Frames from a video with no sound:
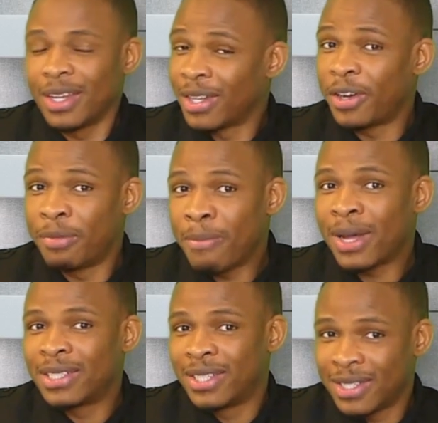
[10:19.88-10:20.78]
Now
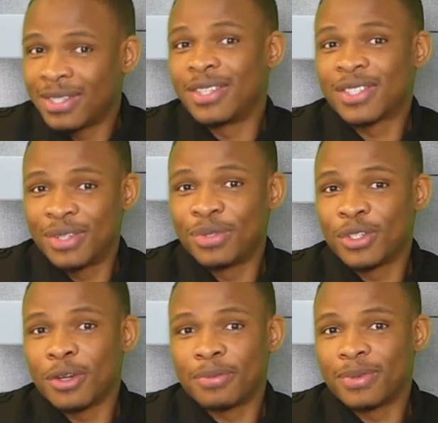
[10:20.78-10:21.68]
remember, this is a skilled
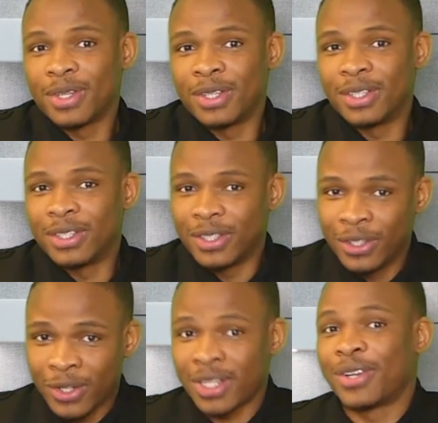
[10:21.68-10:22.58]
job,
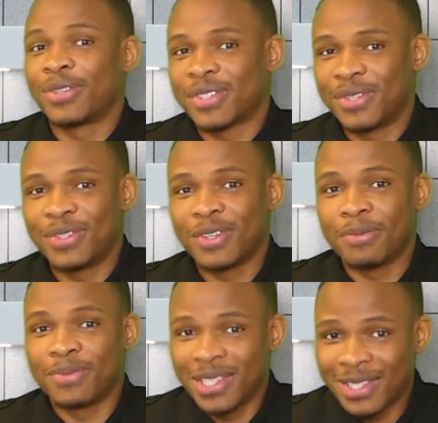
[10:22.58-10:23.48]
not an unskilled
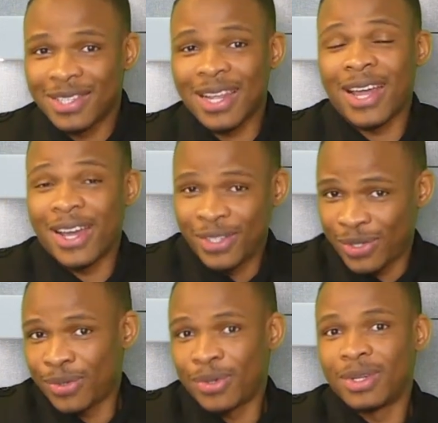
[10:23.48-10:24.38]
job. This is an
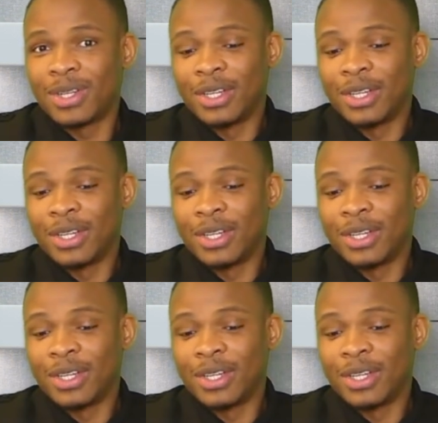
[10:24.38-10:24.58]
IT role.